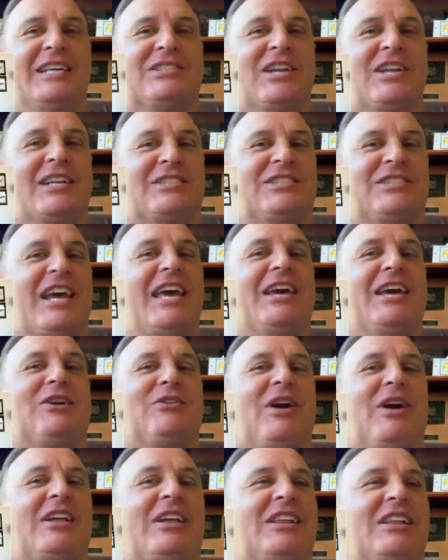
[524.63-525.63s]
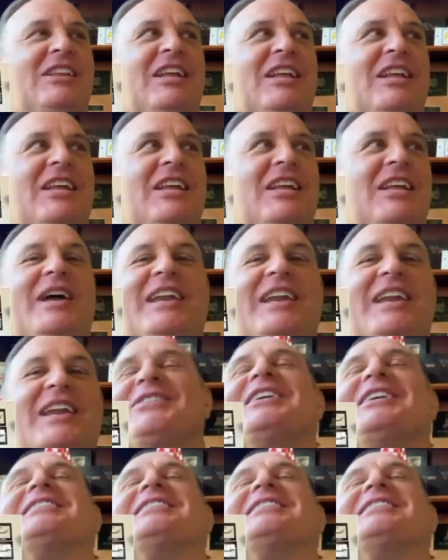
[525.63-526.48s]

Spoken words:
he's not saying it correctly. Let's not do